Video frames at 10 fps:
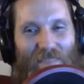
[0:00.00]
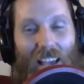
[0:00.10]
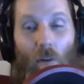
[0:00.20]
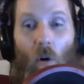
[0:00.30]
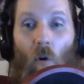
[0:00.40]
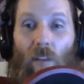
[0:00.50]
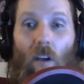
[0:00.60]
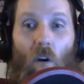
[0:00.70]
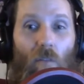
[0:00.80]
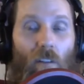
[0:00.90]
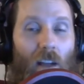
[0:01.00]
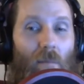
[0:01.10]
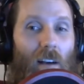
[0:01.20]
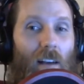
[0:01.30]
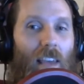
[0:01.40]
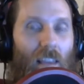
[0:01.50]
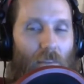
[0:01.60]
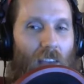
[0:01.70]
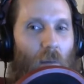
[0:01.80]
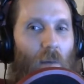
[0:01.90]
and only over Emma if
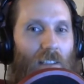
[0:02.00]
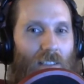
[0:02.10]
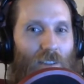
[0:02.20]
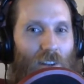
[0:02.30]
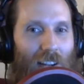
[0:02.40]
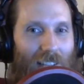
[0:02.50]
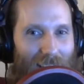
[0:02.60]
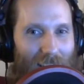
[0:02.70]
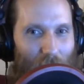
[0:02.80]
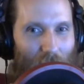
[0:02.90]
Emma is trying to help